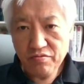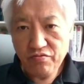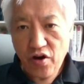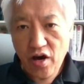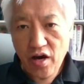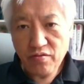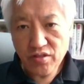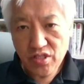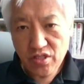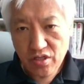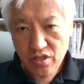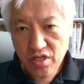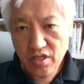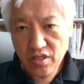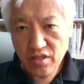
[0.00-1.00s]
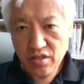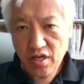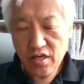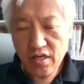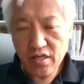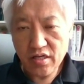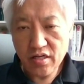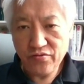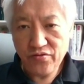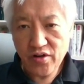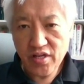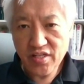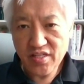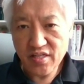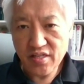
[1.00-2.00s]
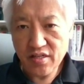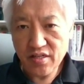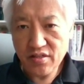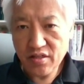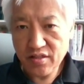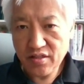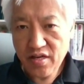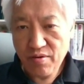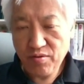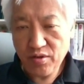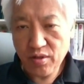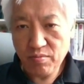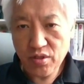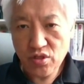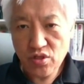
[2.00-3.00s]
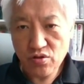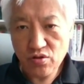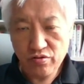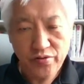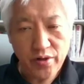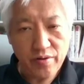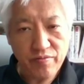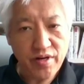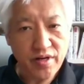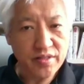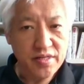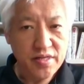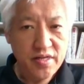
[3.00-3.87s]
516, they completed the temple of Zerubbabel,